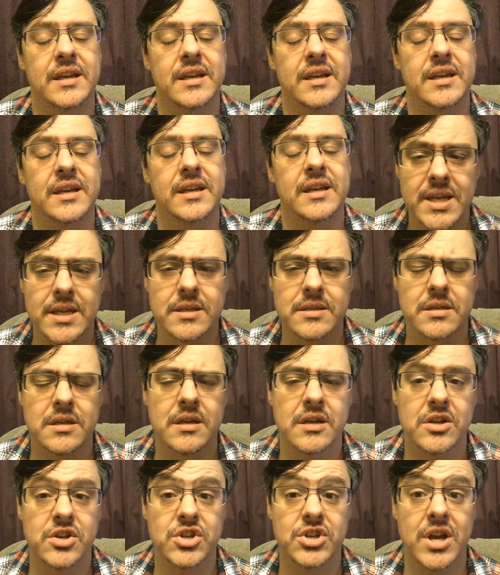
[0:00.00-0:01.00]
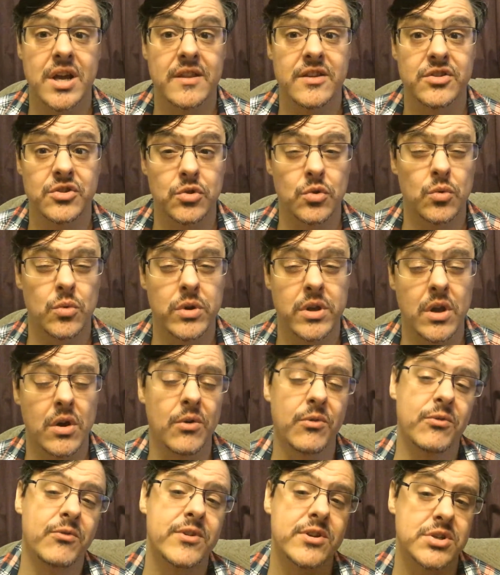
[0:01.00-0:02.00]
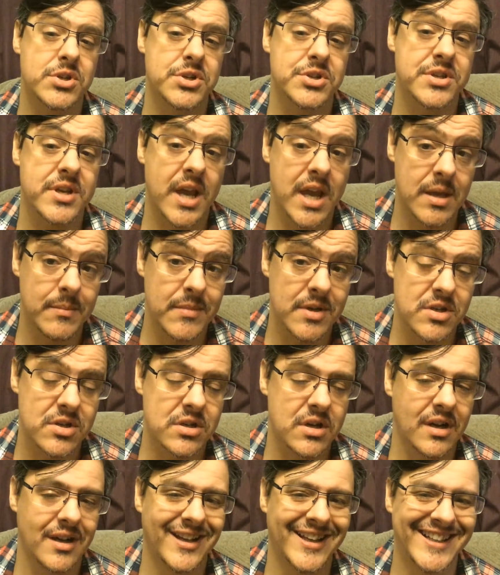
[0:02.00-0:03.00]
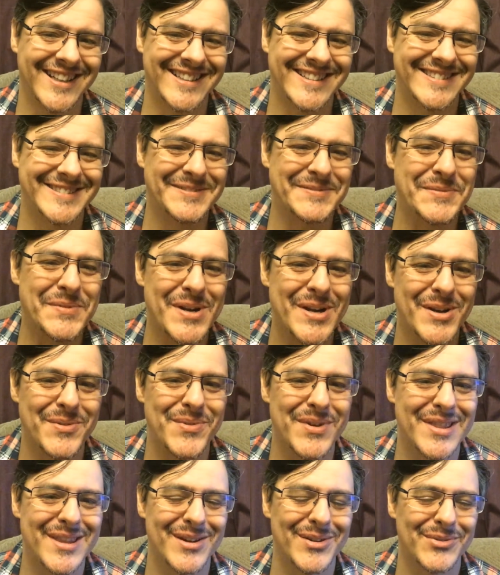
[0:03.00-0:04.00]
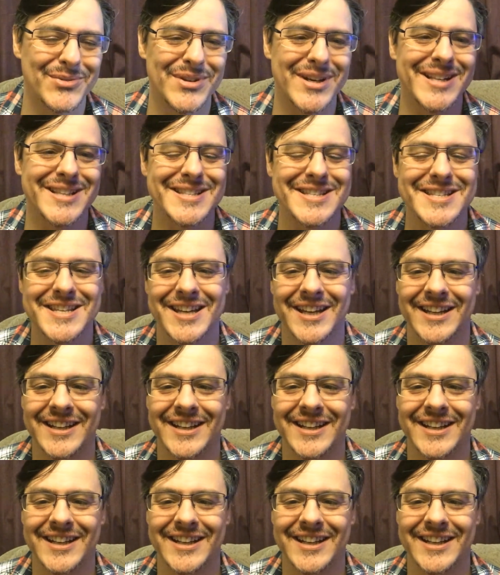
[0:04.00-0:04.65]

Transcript: Please share the story of Vicious Hamish with your friends.